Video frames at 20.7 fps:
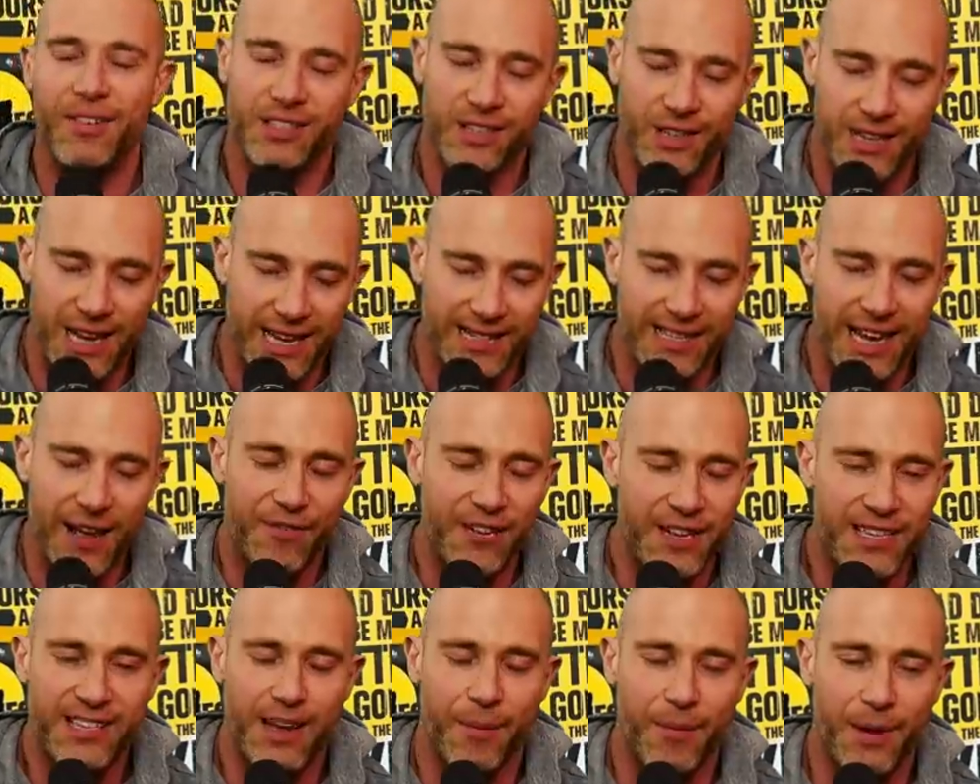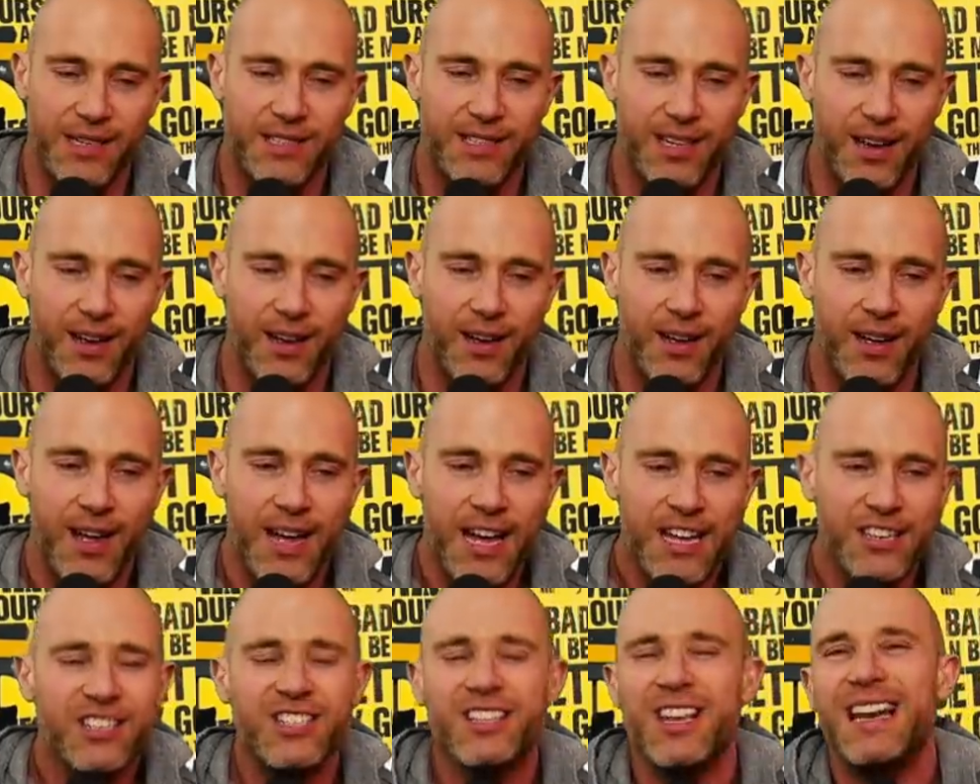So yeah, definitely something to
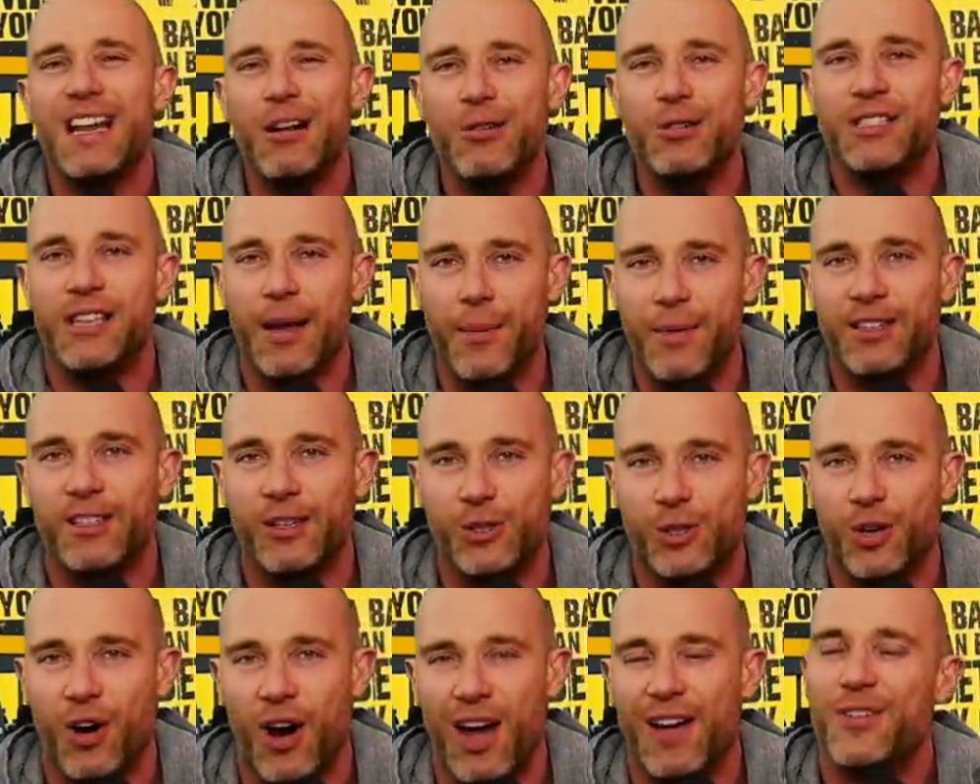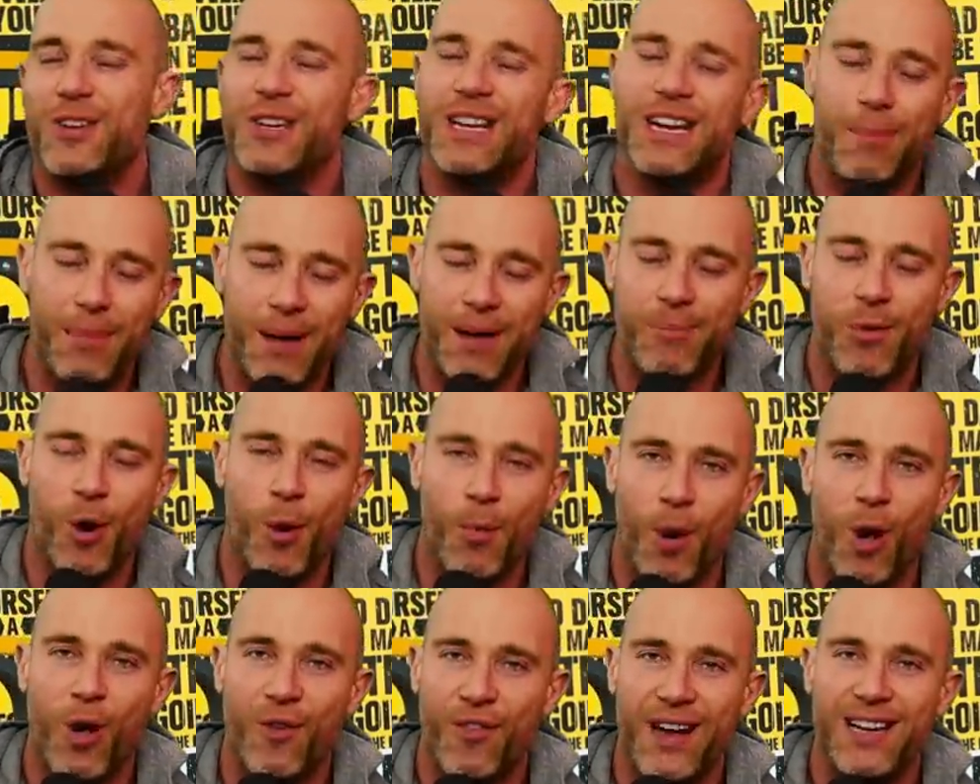just a little something to try if you need a bit more
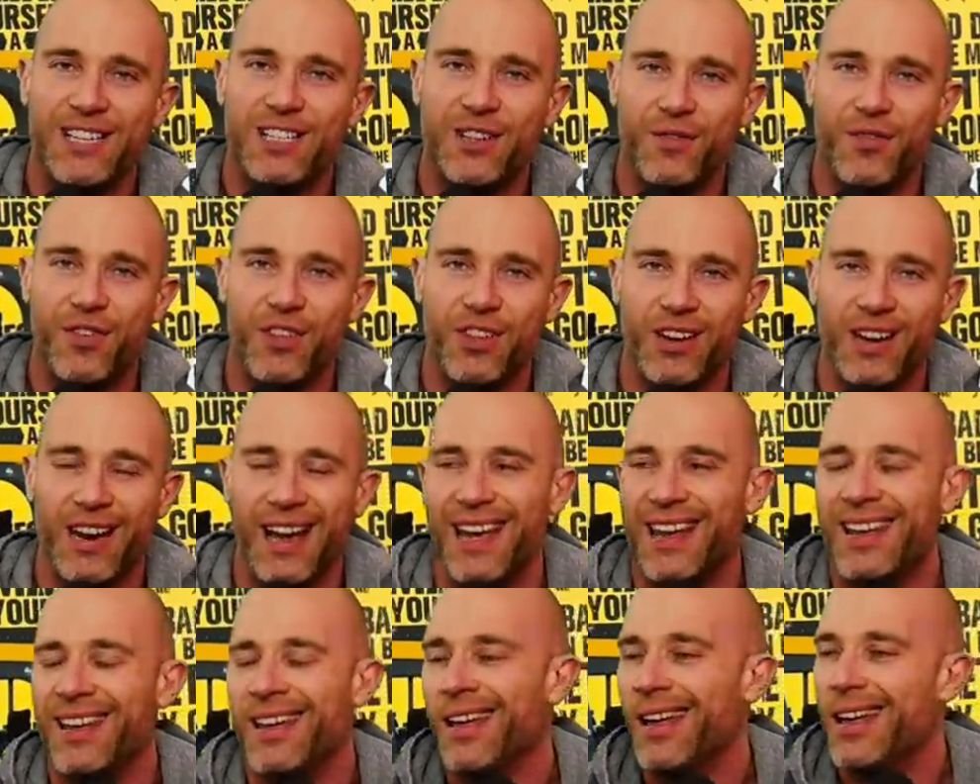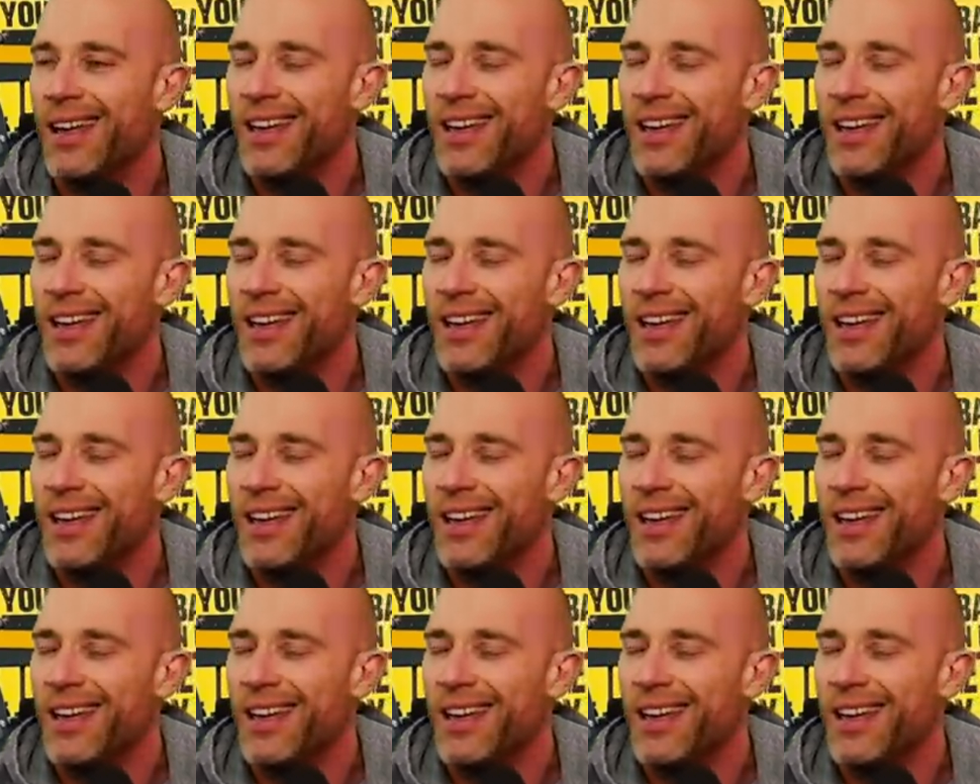motivation for the day.